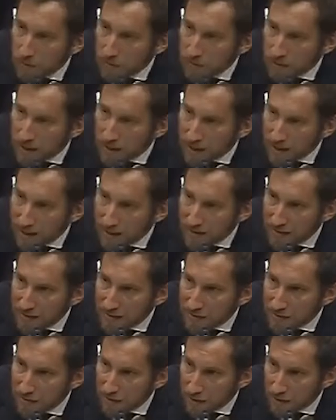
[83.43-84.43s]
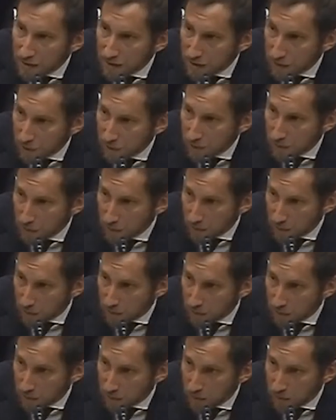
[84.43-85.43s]
what the ad is trying, what we
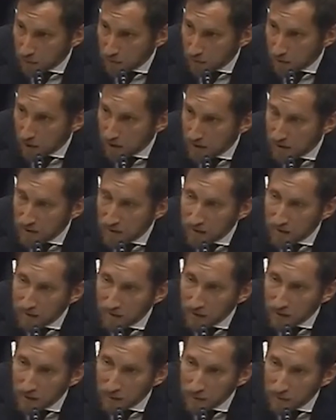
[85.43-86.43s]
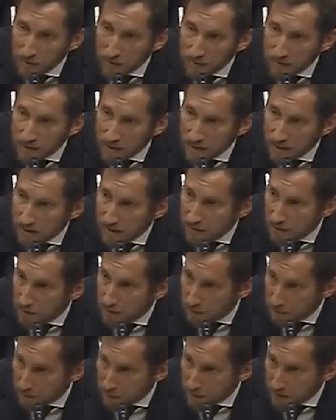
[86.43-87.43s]
tried to convey with this ad, to the
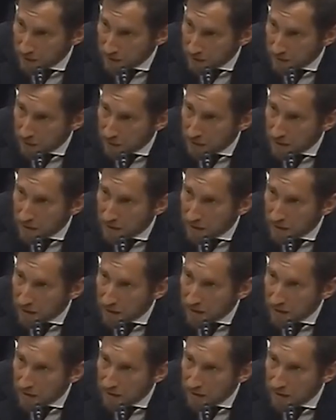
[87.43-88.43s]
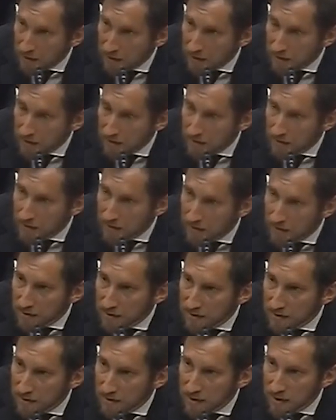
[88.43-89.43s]
best of my knowledge at least,
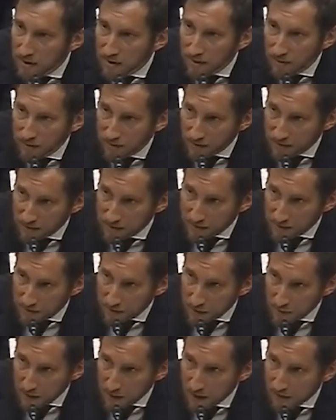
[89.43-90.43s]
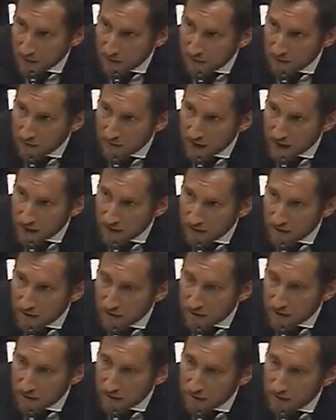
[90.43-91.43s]
is this is the pattern We're trying to get away